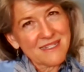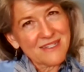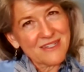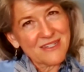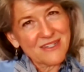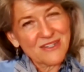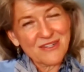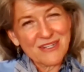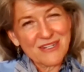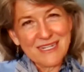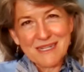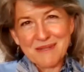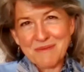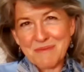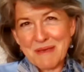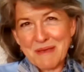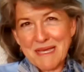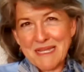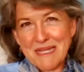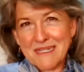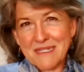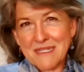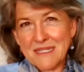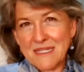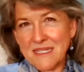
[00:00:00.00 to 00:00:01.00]
Do you need a
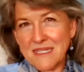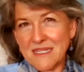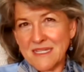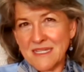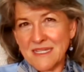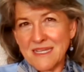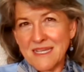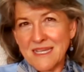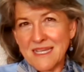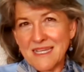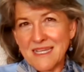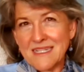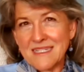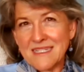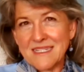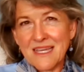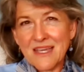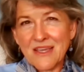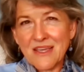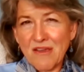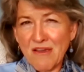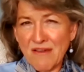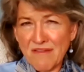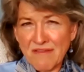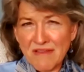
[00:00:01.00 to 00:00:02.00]
man to
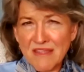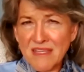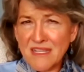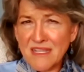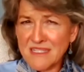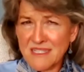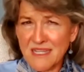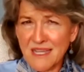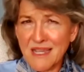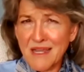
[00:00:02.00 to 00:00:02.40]
tell you everything's